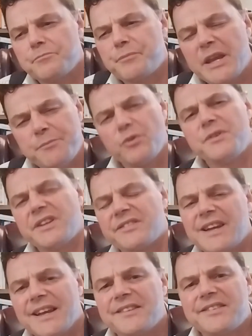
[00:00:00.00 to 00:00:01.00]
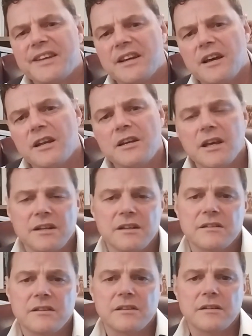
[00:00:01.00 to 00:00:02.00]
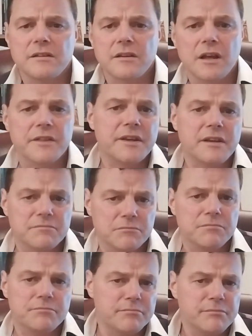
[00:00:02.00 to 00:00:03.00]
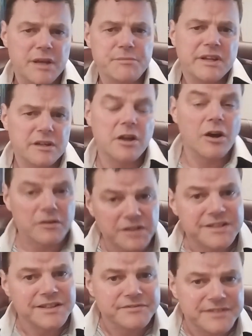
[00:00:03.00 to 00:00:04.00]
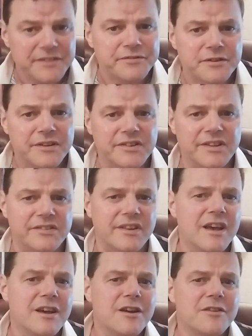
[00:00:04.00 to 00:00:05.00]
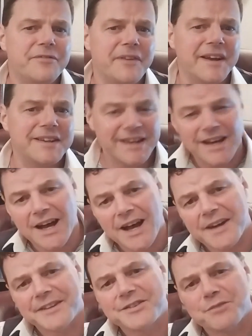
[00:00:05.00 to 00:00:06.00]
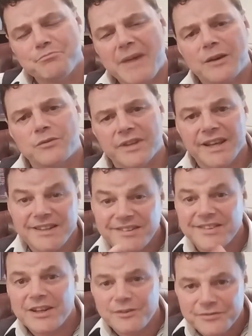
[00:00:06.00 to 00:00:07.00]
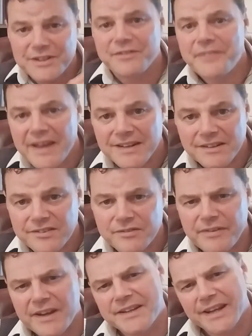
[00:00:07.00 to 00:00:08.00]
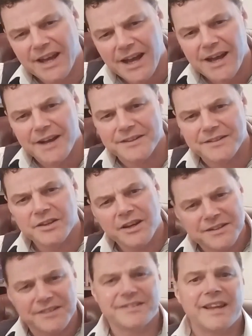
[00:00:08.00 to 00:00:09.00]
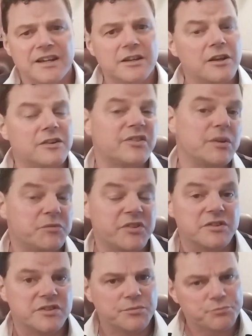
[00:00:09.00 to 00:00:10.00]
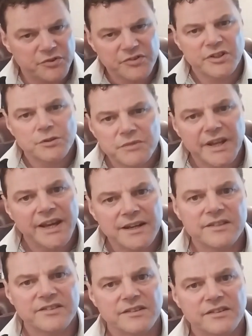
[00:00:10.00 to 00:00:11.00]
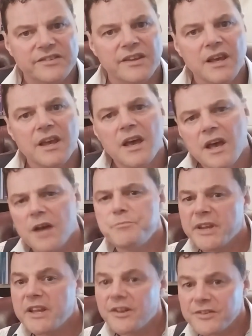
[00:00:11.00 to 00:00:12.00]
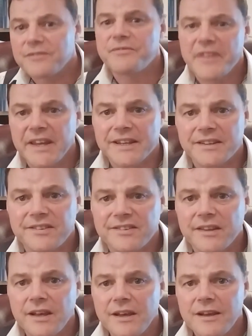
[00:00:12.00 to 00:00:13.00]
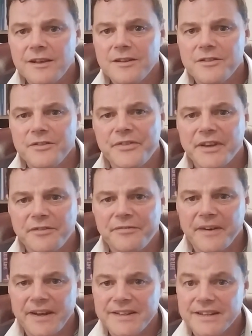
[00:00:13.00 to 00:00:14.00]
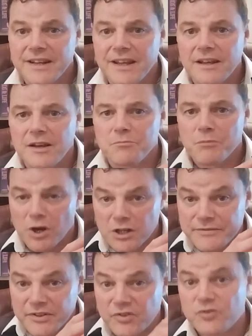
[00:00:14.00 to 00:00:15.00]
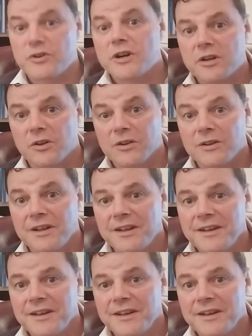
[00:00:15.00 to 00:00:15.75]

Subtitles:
people with dyslexia and other maybe cognitive differences, find it harder to mount a self-defense, find it harder to understand concepts such as presumed innocence. And because of this, they find it more of a struggle